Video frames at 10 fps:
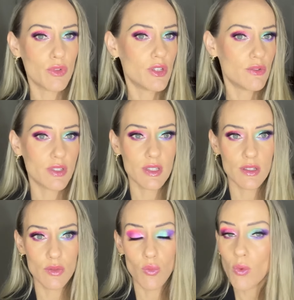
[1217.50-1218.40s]
use
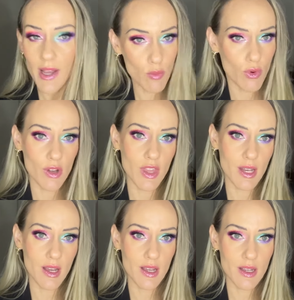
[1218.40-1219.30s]
this way more than
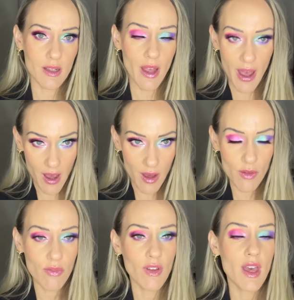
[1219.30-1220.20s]
I
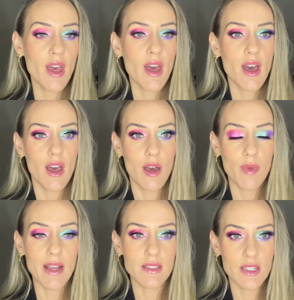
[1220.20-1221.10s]
have.
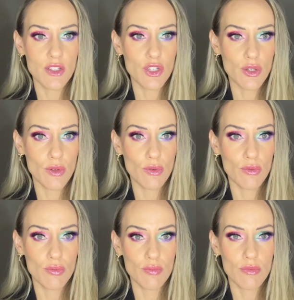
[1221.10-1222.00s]
I did
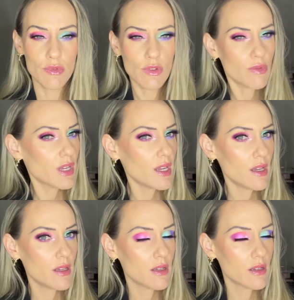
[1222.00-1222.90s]
do 3
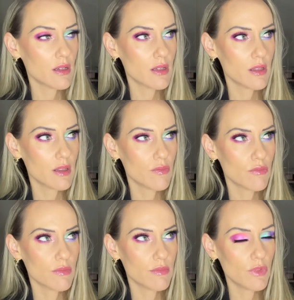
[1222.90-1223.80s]

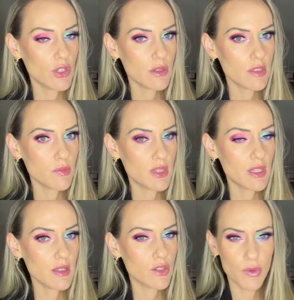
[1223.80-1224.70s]
looks with
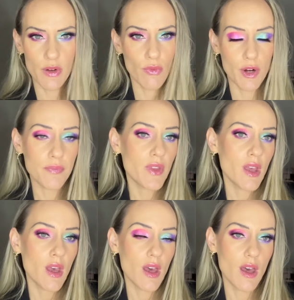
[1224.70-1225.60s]
this, 3 or 4
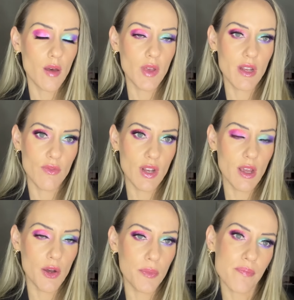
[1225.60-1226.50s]
in a
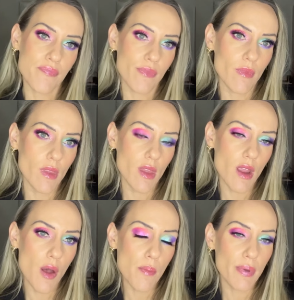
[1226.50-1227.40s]
video,
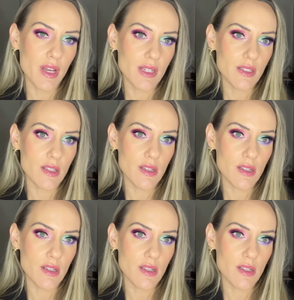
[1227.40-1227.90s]
but